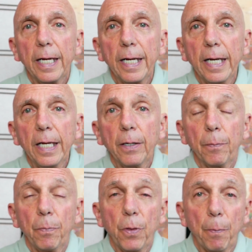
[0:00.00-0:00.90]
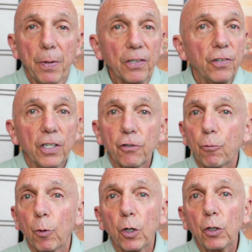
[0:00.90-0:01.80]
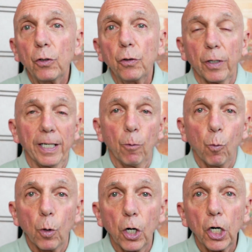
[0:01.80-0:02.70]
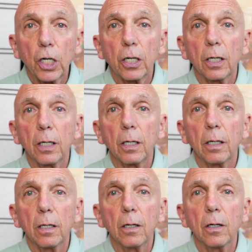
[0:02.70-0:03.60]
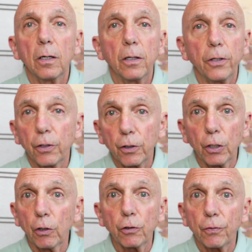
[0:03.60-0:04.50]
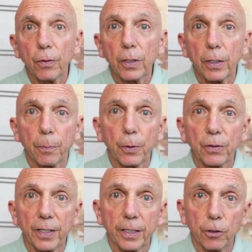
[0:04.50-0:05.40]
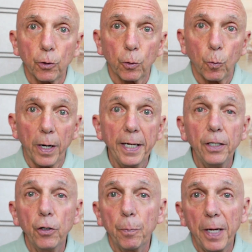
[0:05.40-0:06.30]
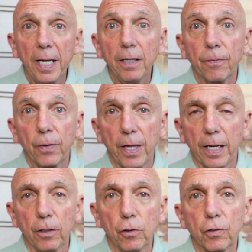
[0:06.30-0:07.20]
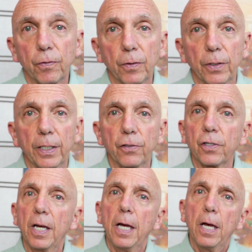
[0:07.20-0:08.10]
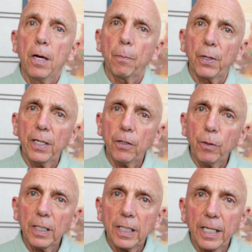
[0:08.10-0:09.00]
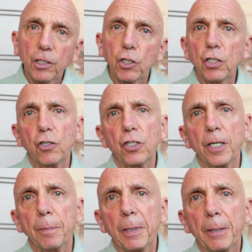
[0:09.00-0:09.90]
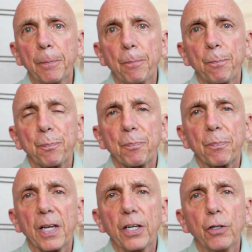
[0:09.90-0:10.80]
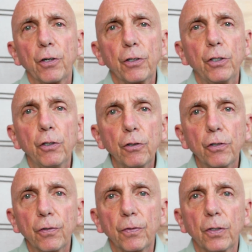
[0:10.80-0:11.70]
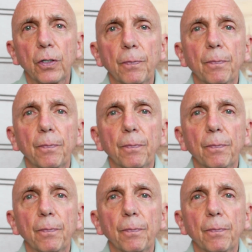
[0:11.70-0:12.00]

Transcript: in the business world or at work, you're useful in a particular way and you're paid for that usefulness. But in a relationship, you're useful